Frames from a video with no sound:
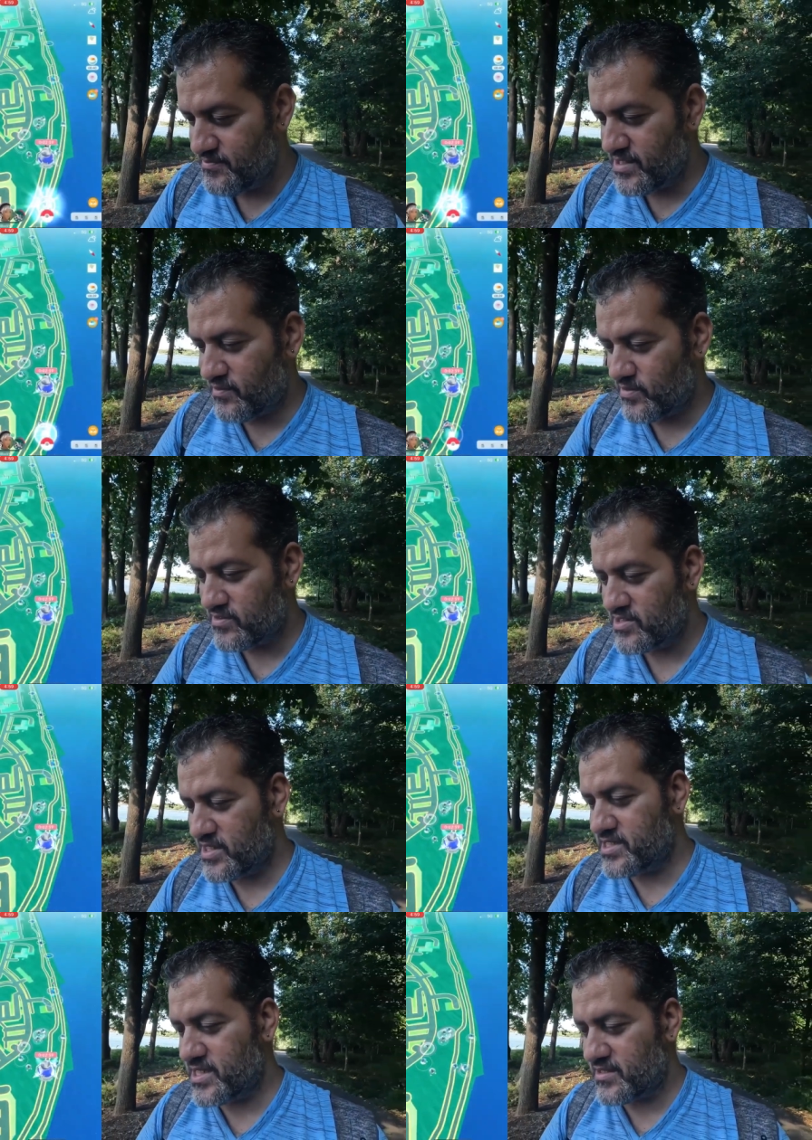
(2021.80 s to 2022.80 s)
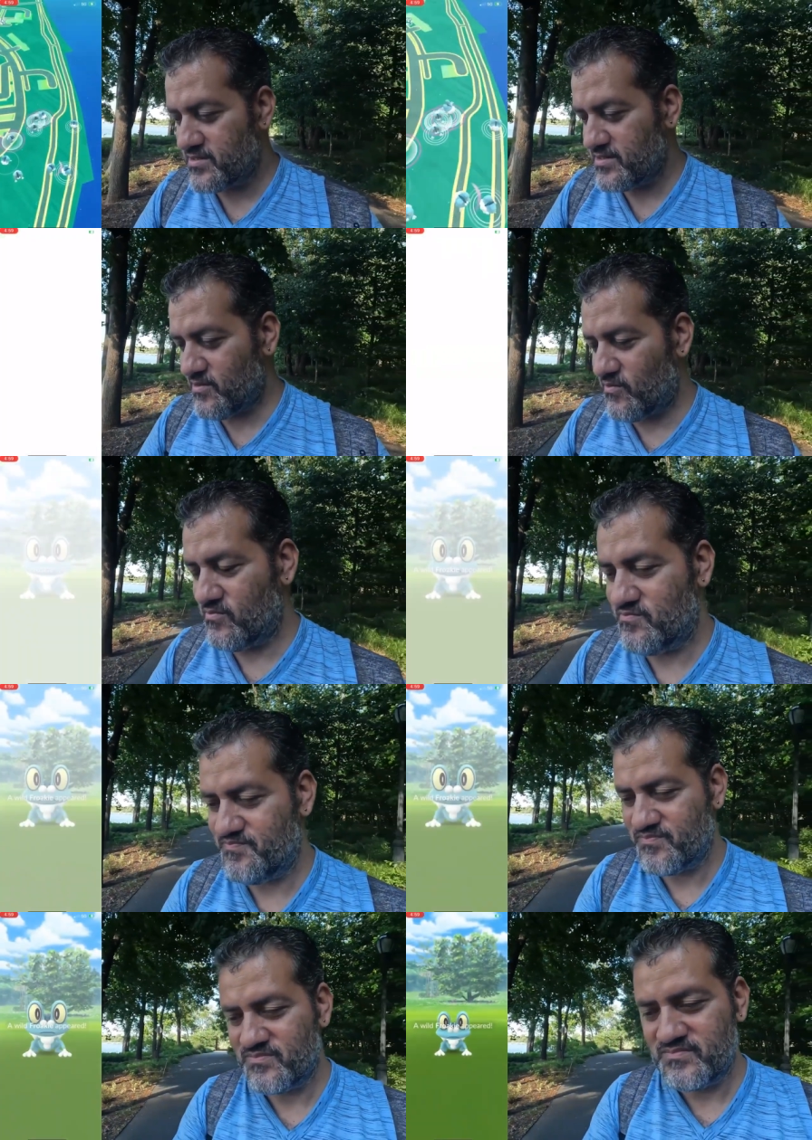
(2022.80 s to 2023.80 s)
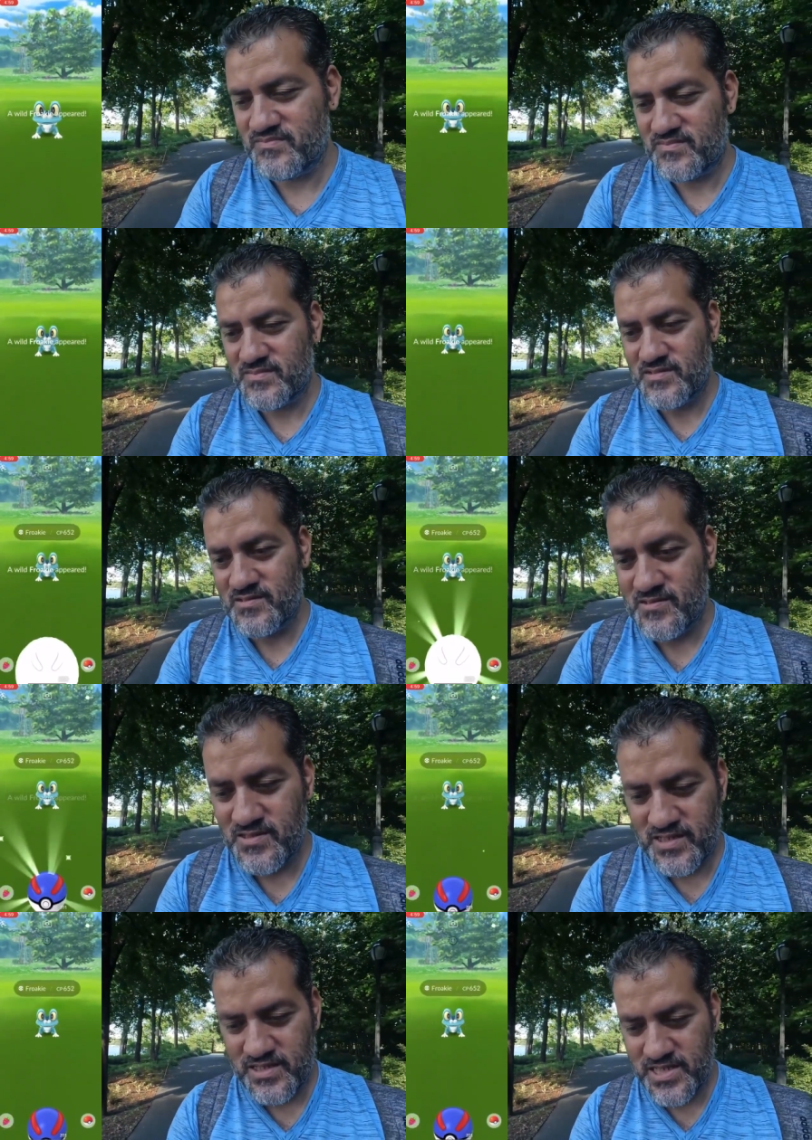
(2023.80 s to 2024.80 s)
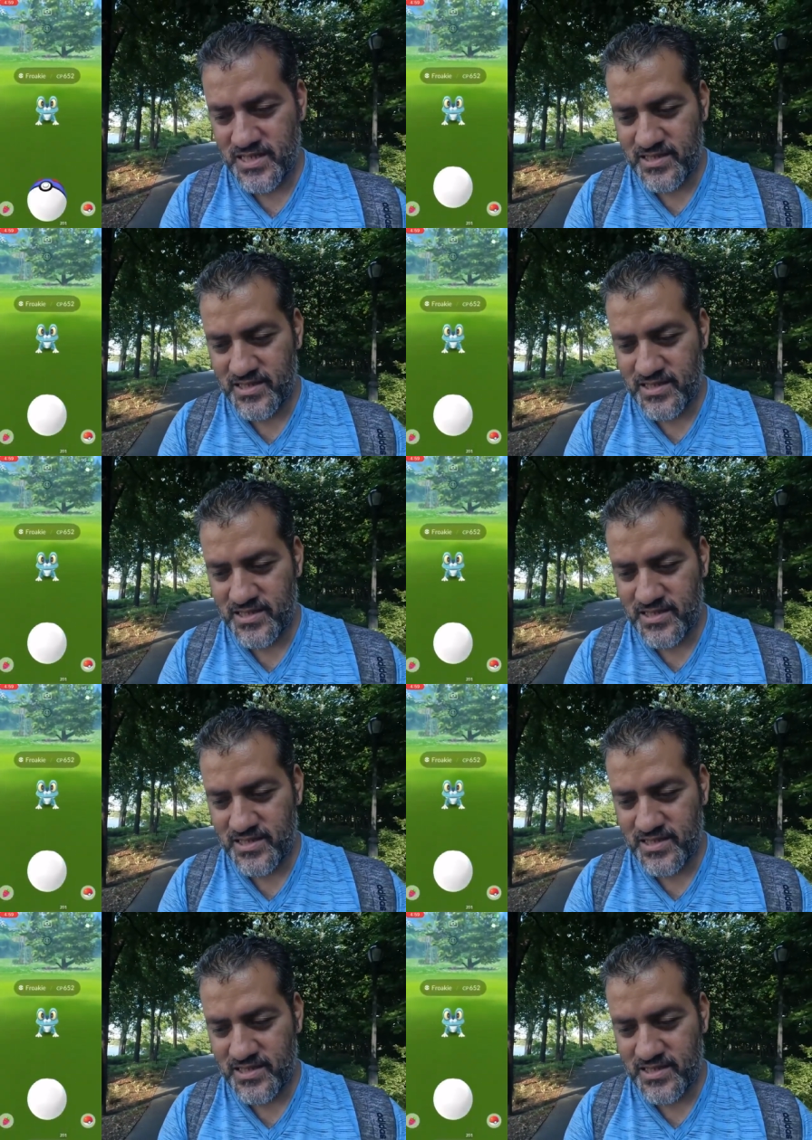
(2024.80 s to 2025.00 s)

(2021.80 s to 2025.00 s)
Minute, come on. Trying to check. No. Trying